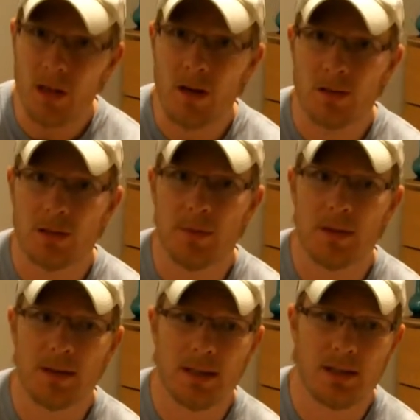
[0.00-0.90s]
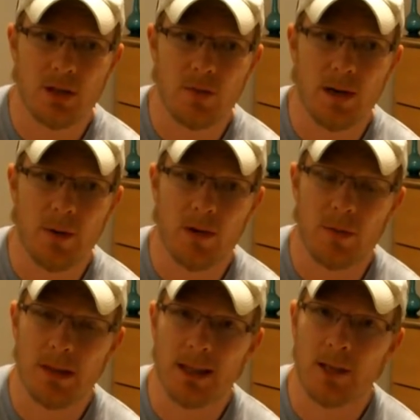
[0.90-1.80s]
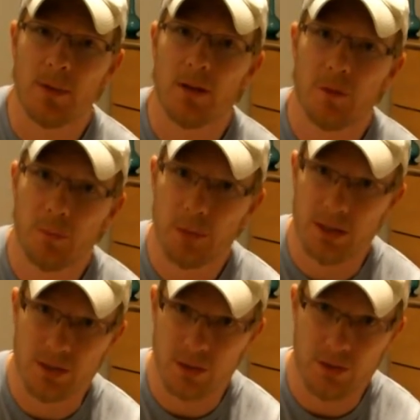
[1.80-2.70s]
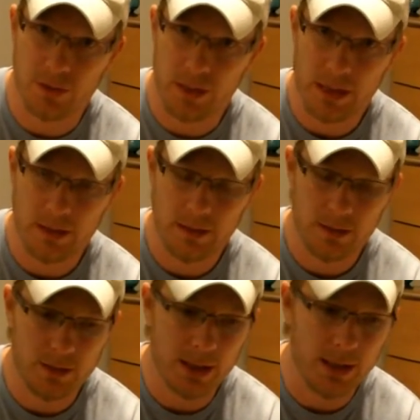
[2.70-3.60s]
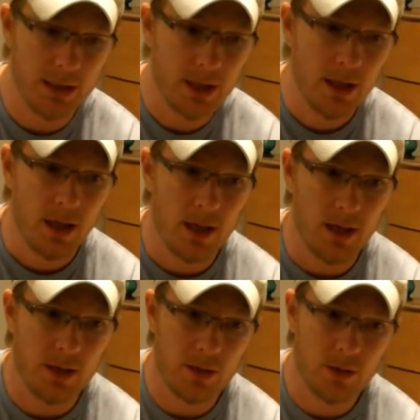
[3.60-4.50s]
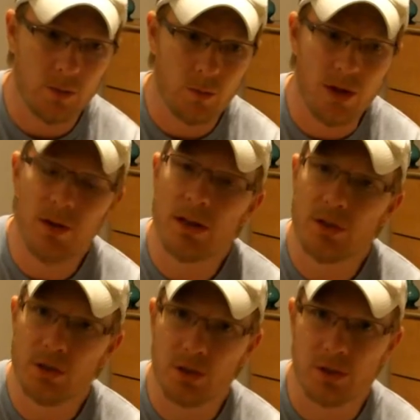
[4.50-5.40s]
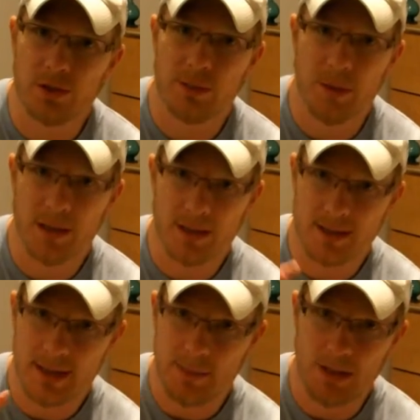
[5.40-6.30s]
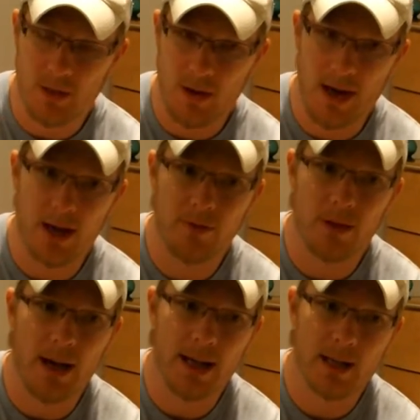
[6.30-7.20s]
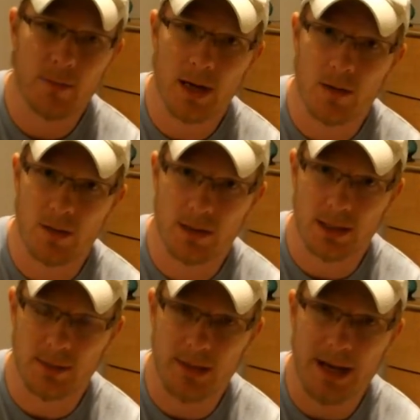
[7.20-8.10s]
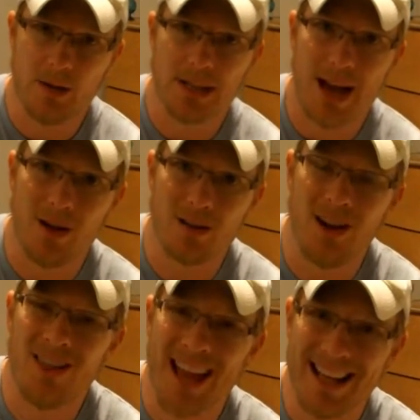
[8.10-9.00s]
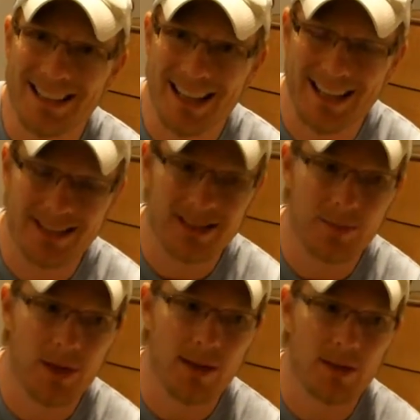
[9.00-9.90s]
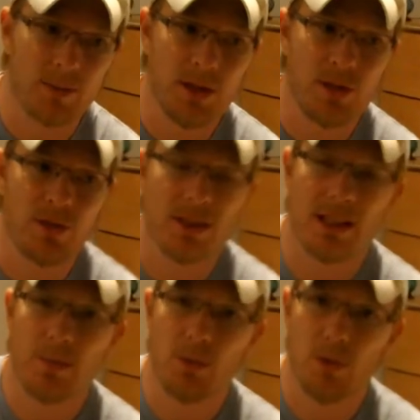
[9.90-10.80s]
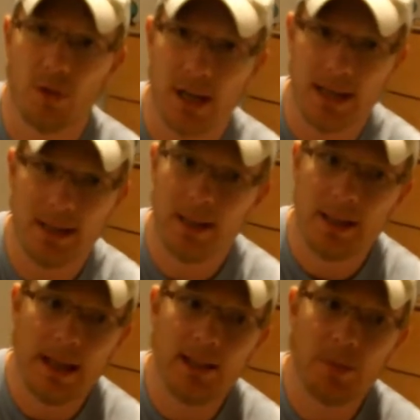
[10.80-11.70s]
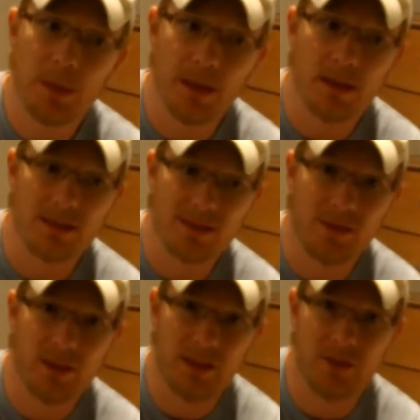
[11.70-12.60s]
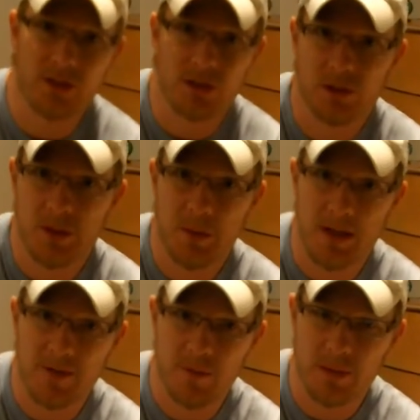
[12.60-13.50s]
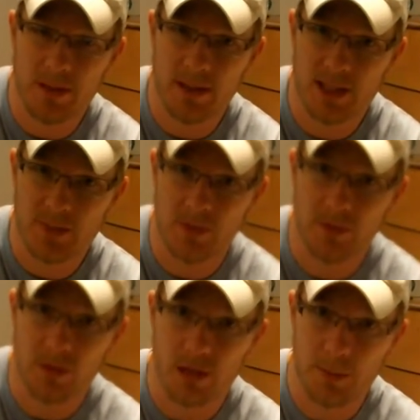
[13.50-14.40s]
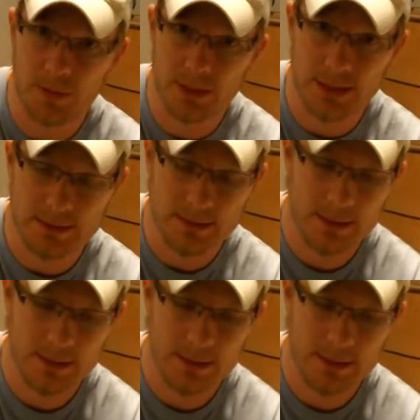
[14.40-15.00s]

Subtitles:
are some of the things that you might want to be thinking about for pre-surgery. Okay. When you get your surgery, depending on the type that you have, I had a microdiscectomy. I was out on that day. Some doctors may choose to keep you overnight, and depending on the severity of your surgery, you may even be in the hospital for a couple of days.